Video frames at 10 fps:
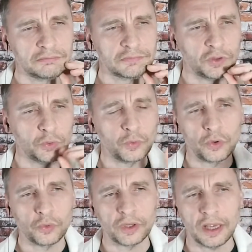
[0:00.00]
who
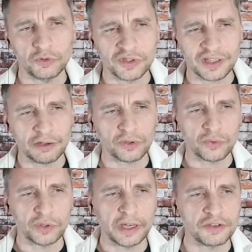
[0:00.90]
came to South
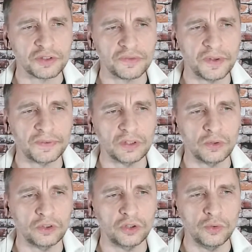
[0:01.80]
Korea.
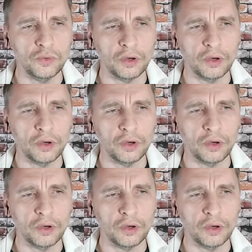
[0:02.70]
152